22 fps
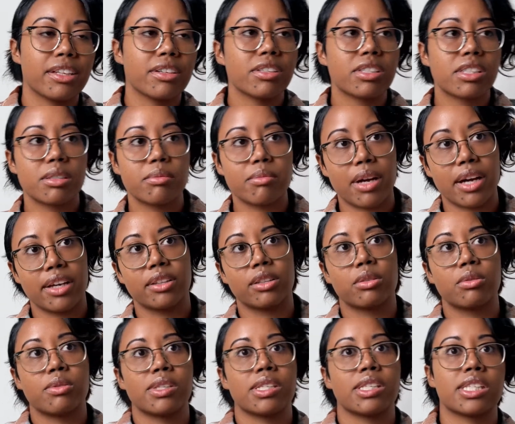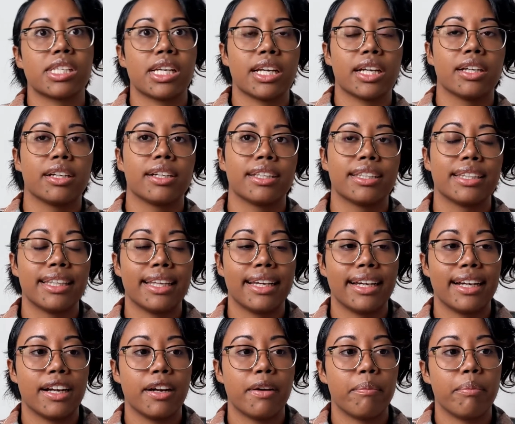there are some other ones here and
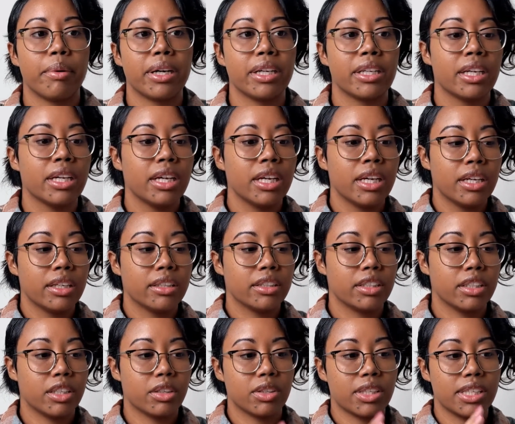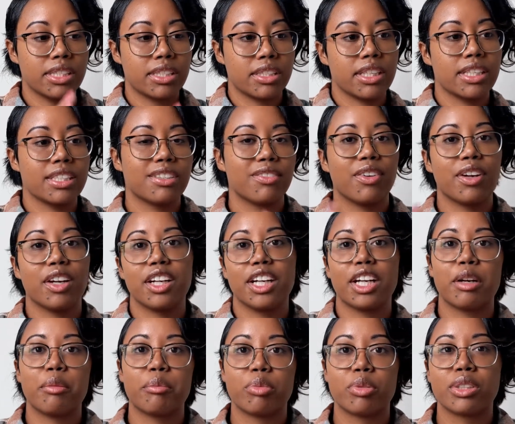there, but you know, it's very
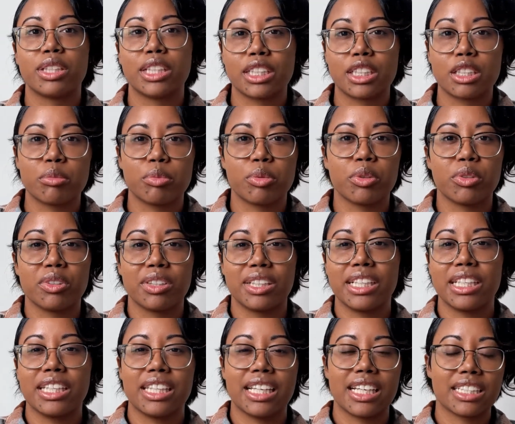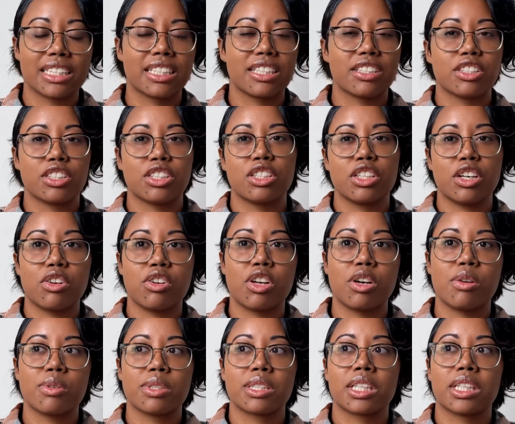unpredictable in that sense. You don't know
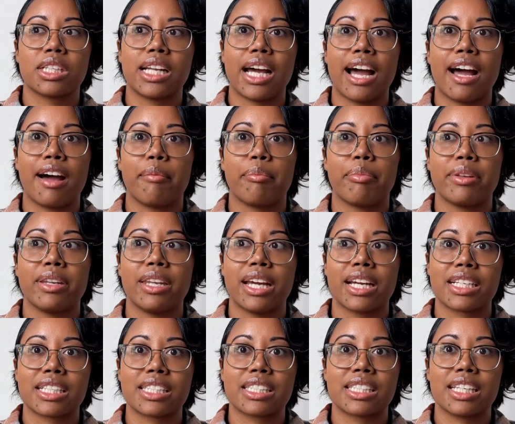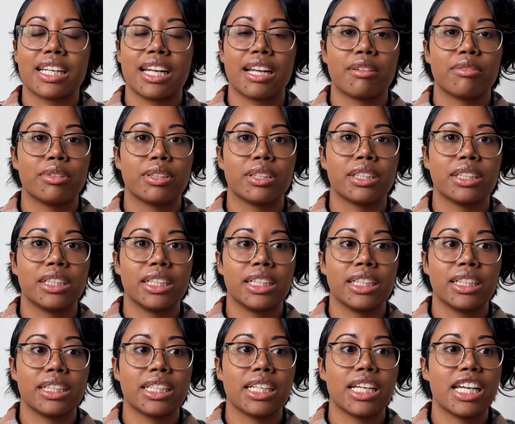what's going to happen next, and I
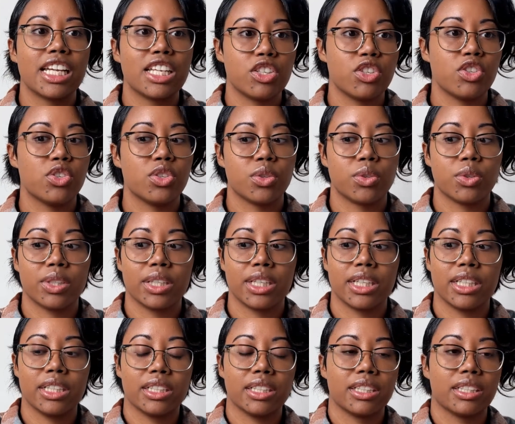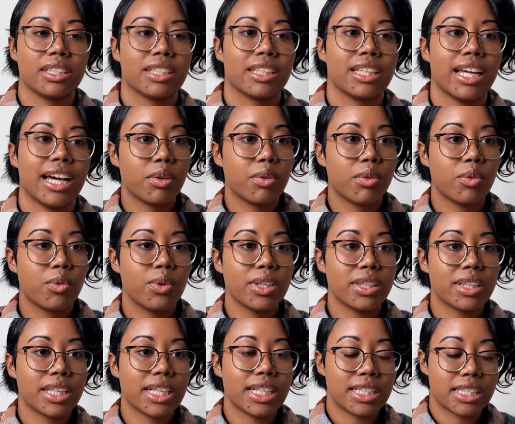really enjoyed that. With
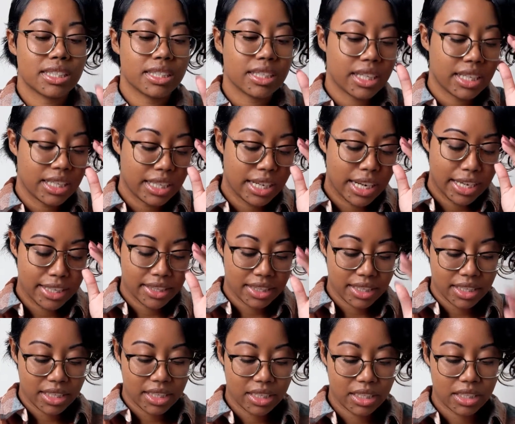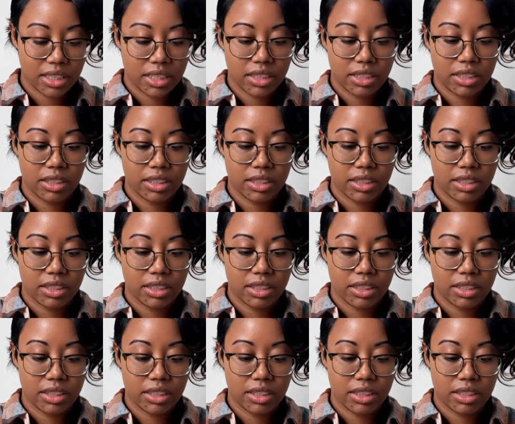that said, I think